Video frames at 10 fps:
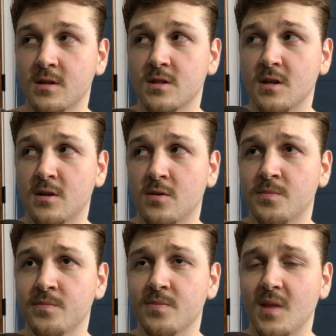
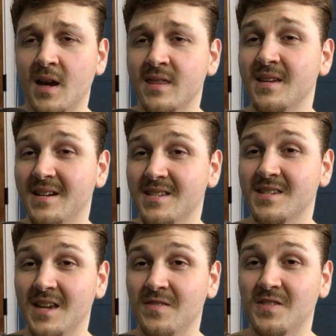So I think
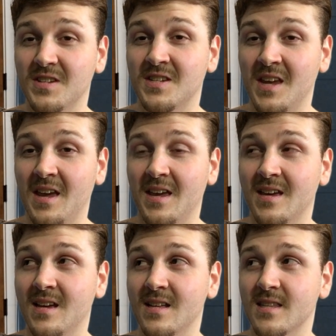it's safe to
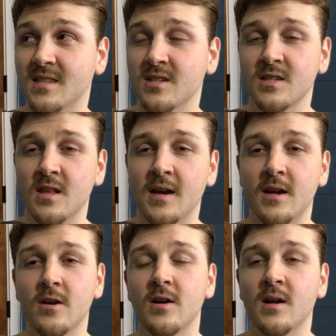say that the
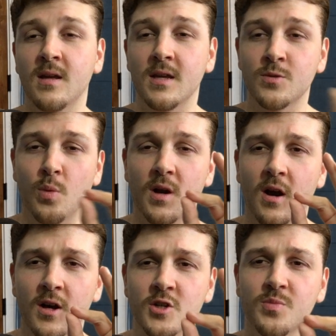Slider is
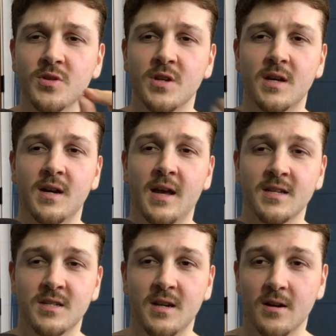100% an
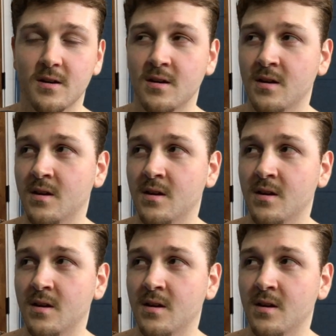S tier.